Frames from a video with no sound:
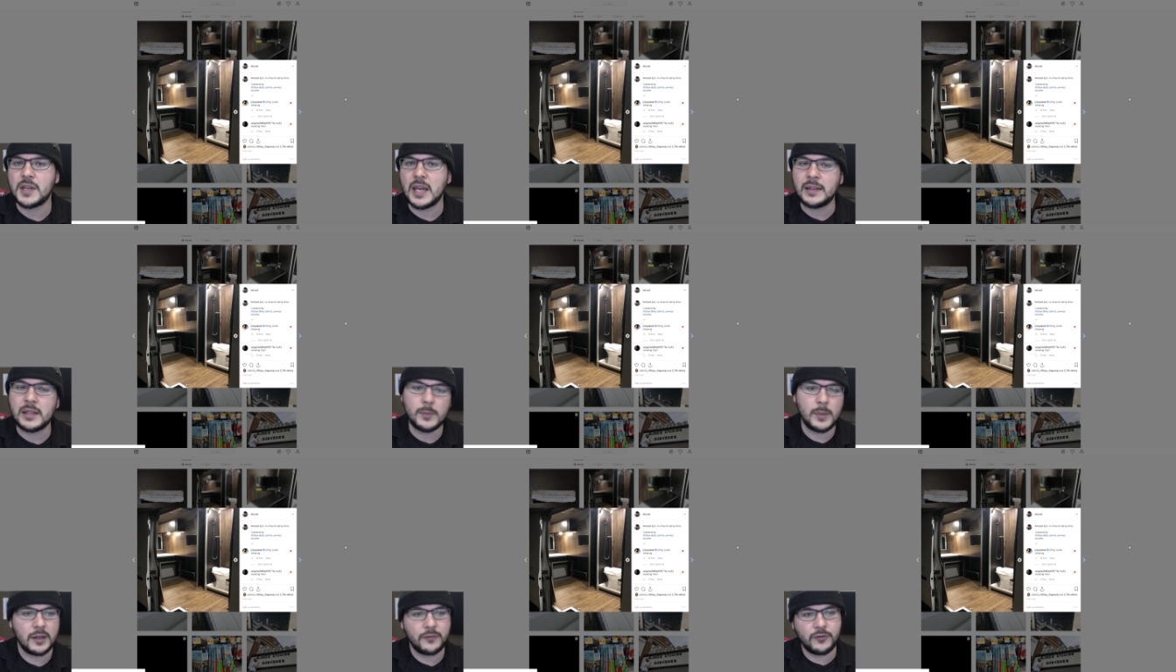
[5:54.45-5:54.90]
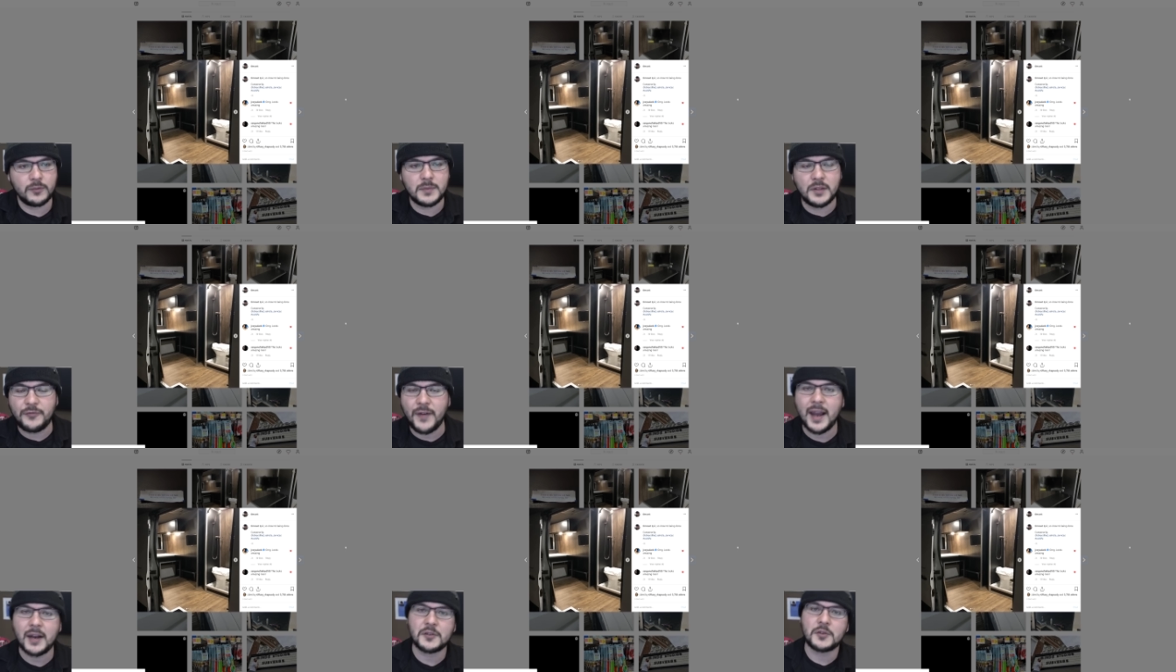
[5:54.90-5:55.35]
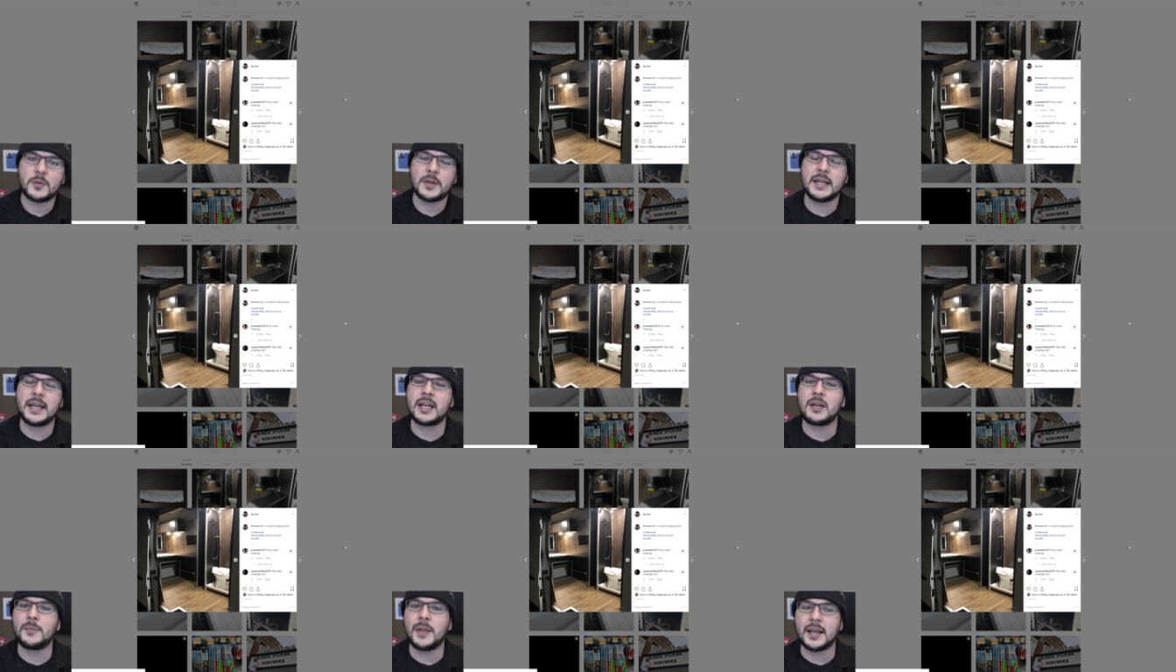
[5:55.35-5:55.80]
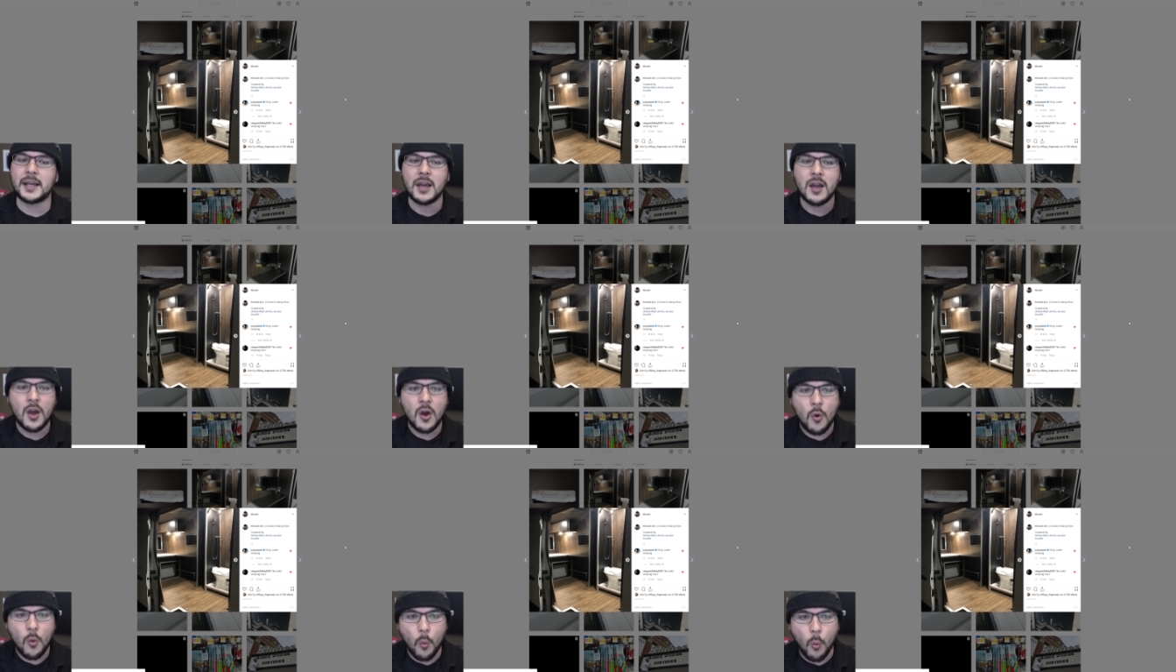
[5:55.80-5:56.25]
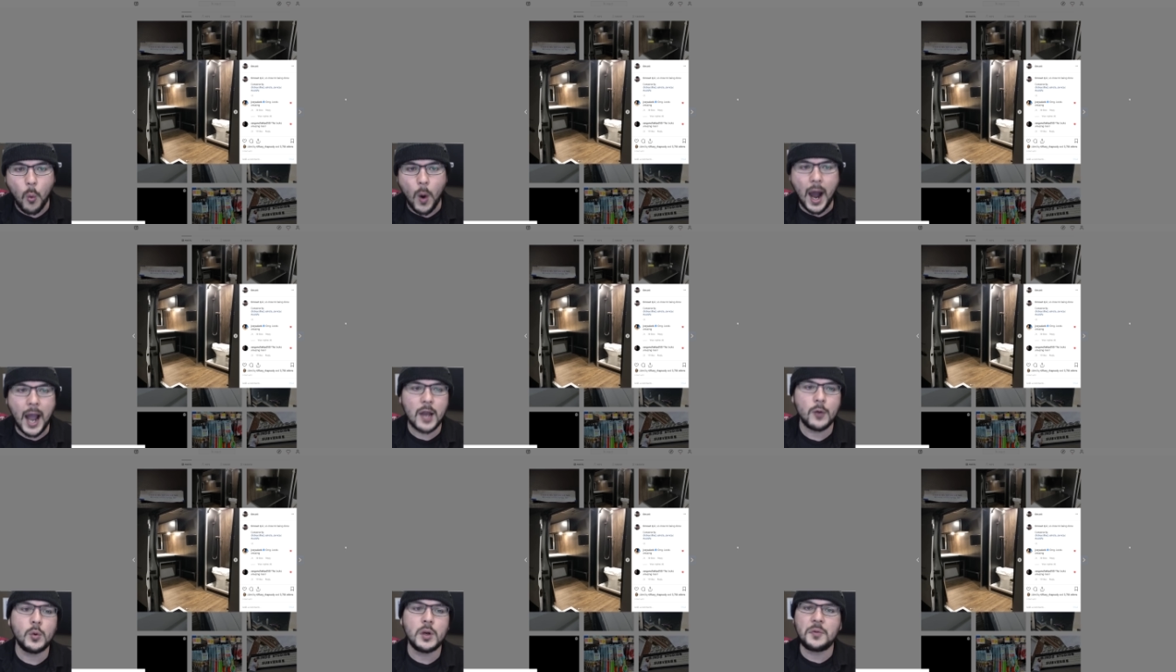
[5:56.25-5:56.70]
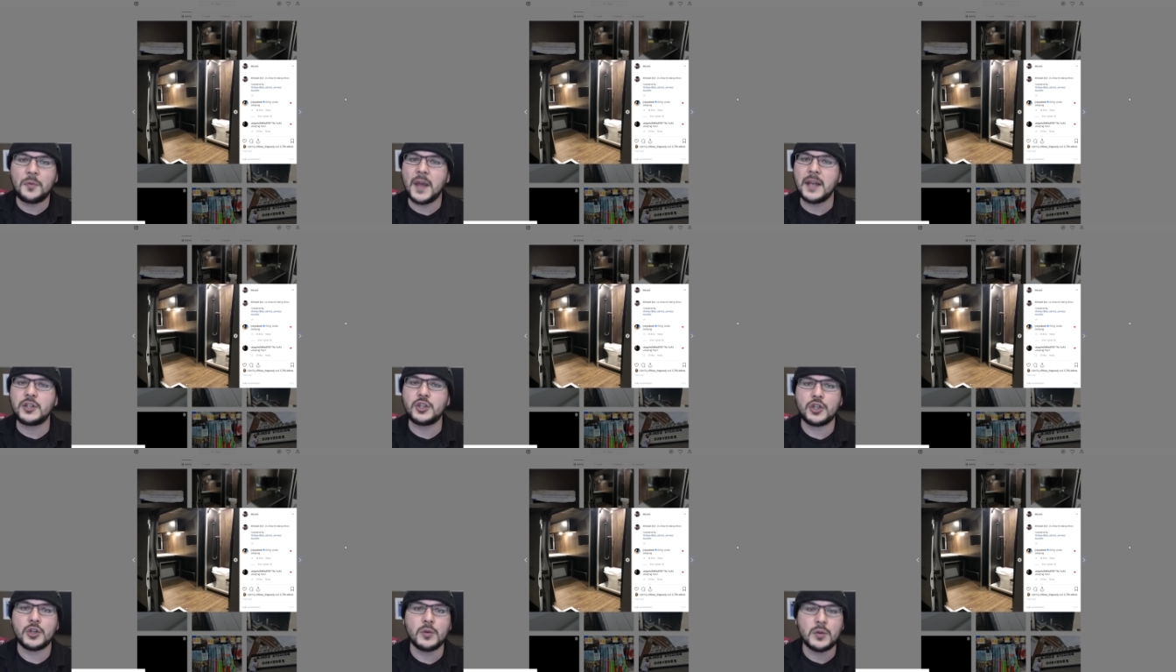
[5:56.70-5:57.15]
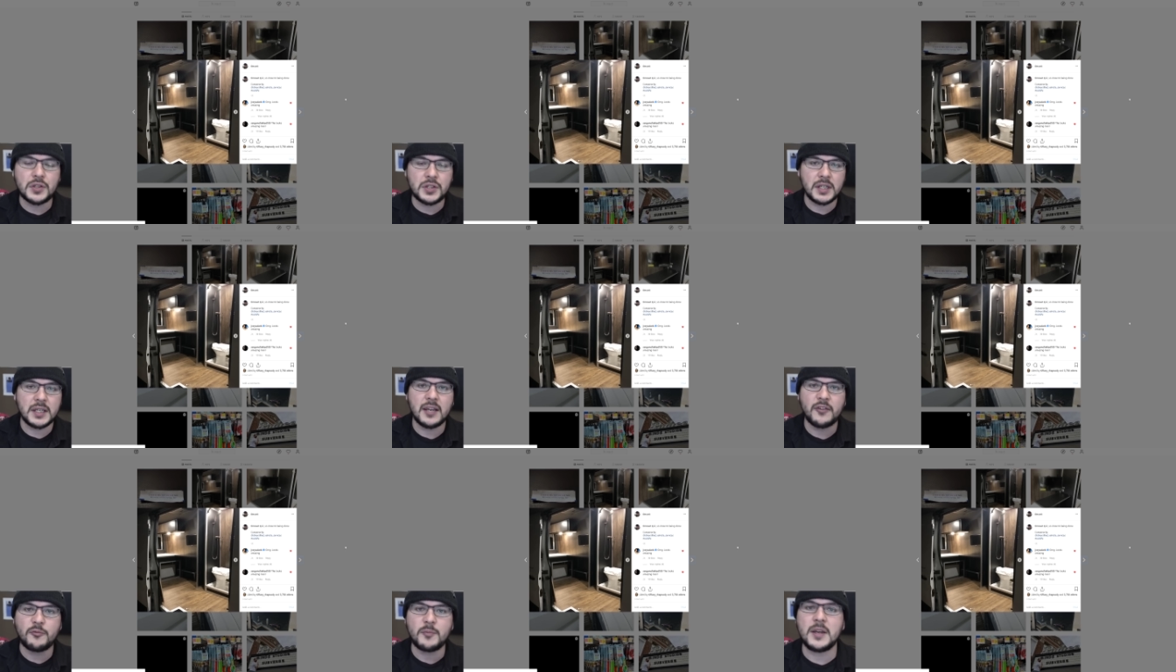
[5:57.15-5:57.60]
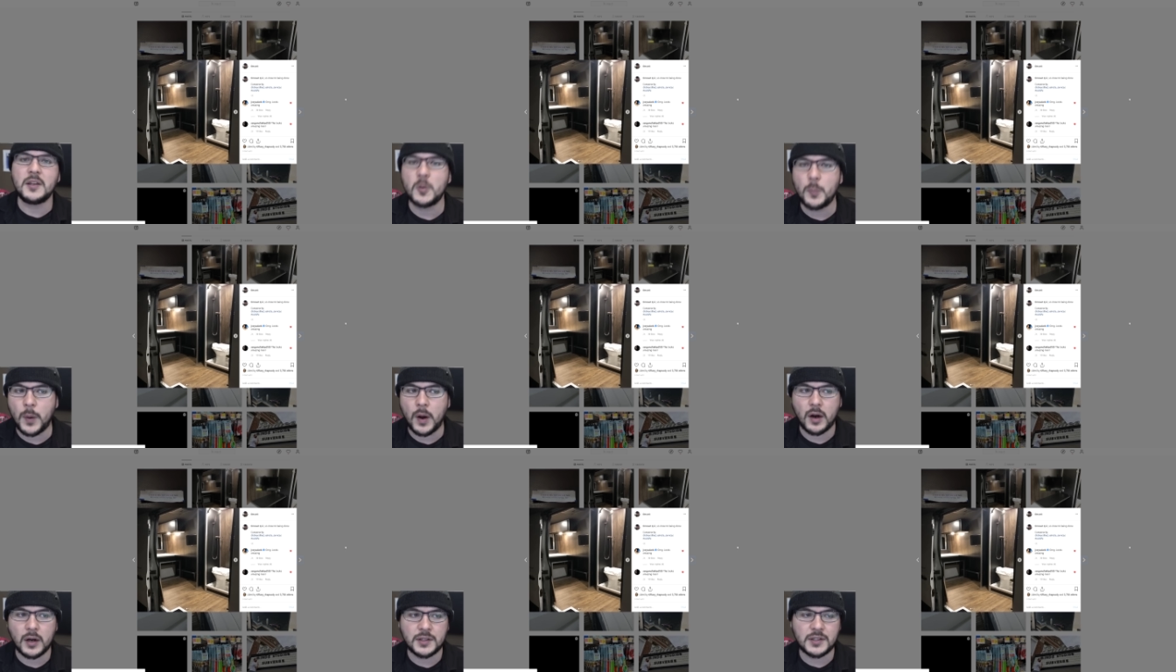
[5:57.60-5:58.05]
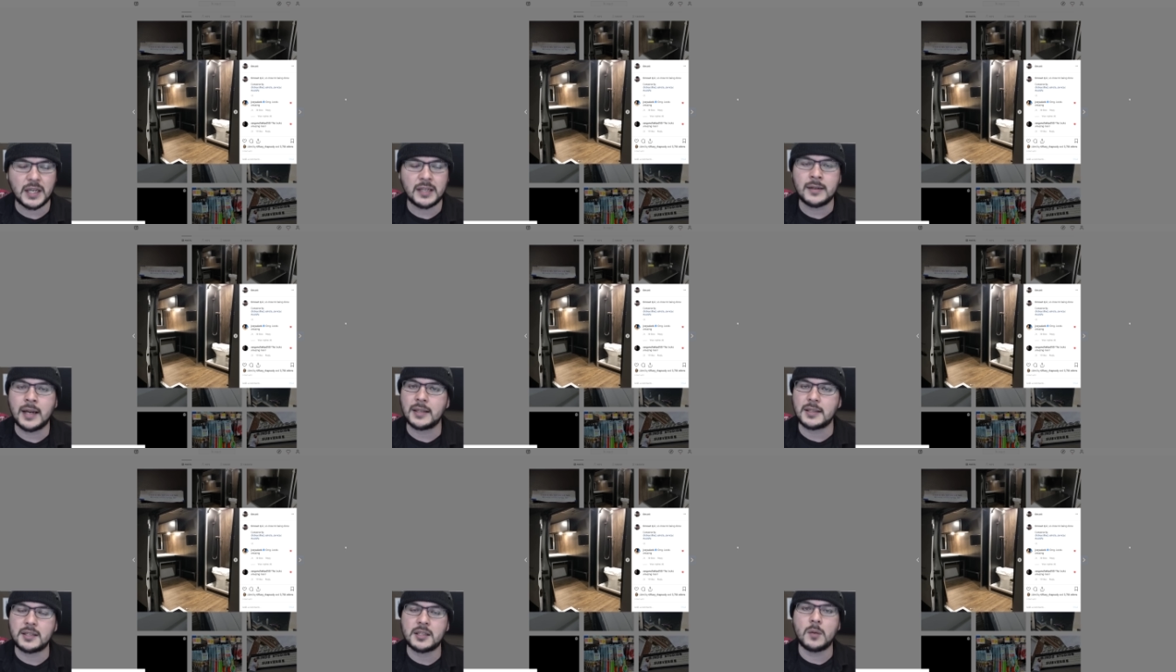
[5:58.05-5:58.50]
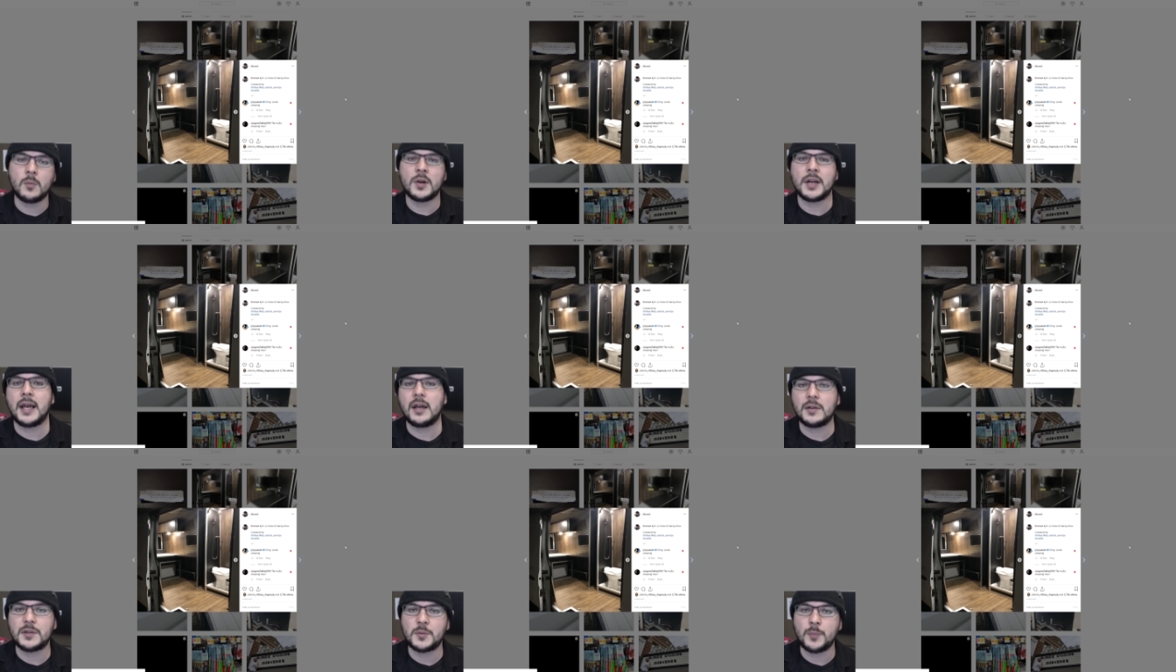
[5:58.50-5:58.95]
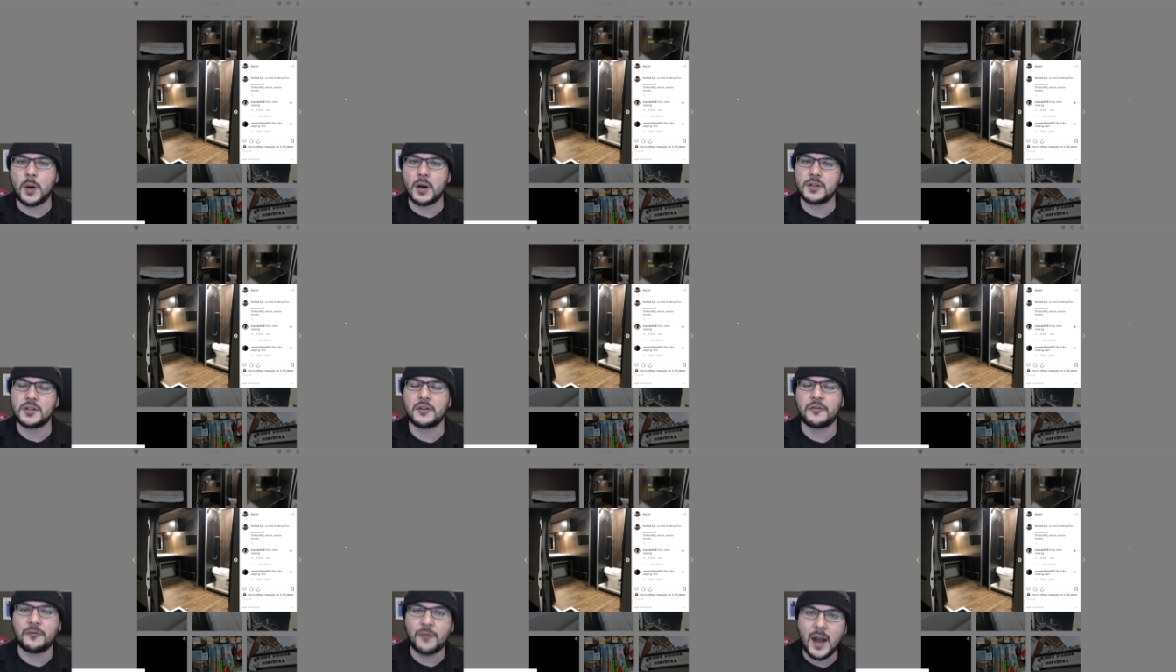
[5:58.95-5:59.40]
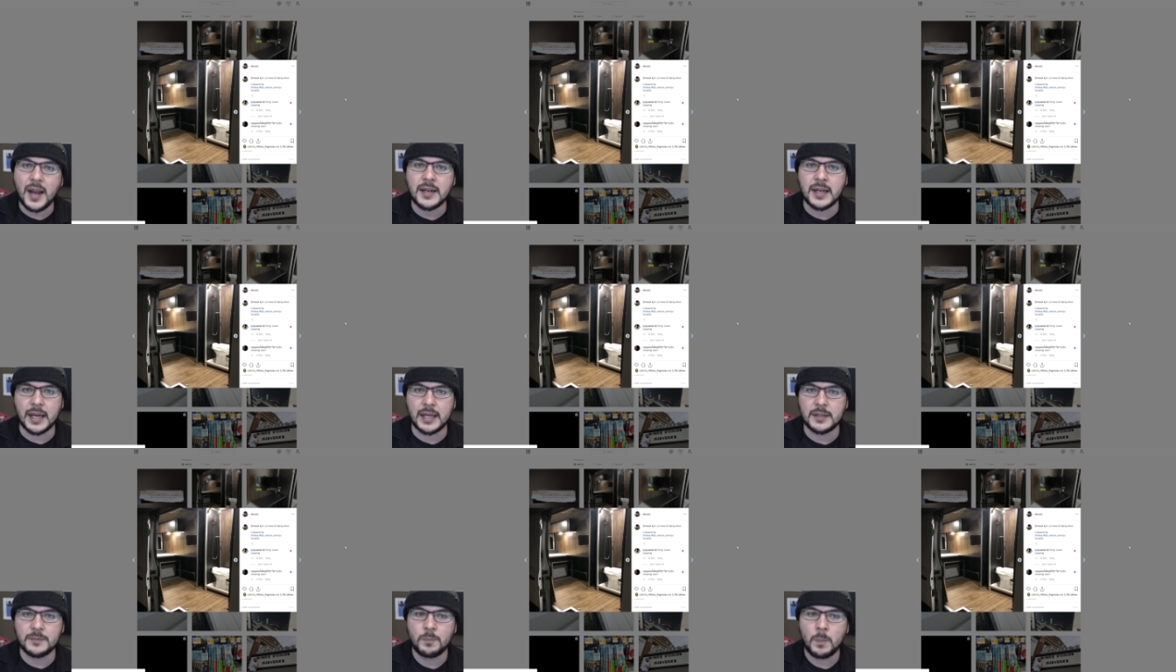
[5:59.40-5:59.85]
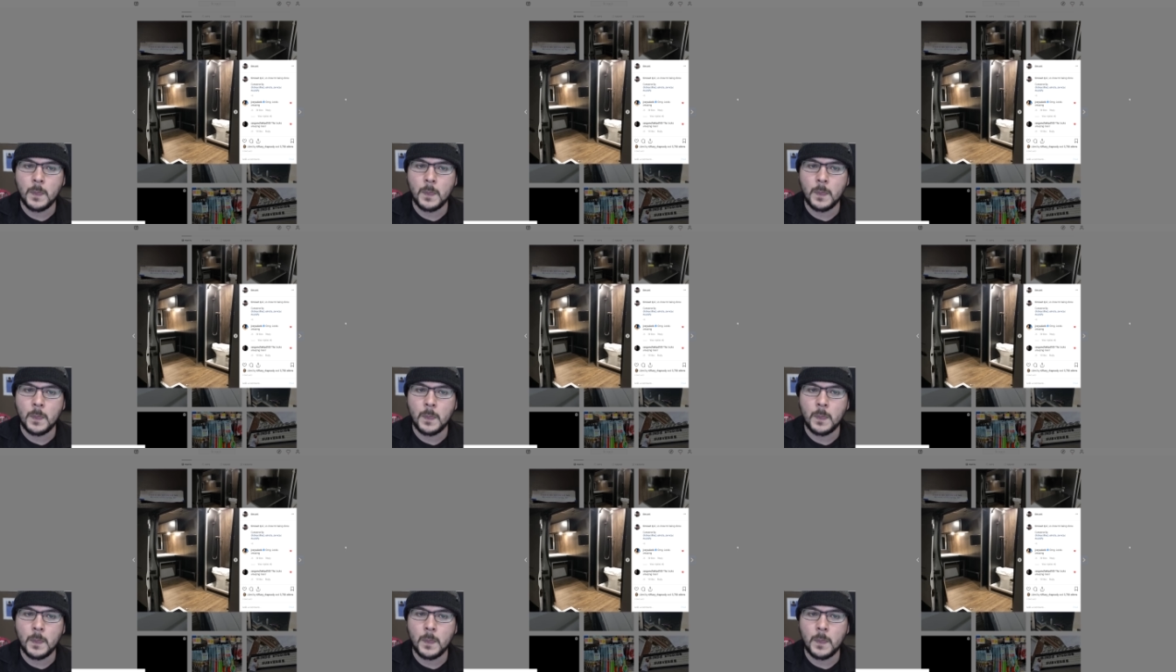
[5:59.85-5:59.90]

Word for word: And they'd be like, from the factory. And I'm like, why would they choose to give me the parts and not someone else? Parts are finite.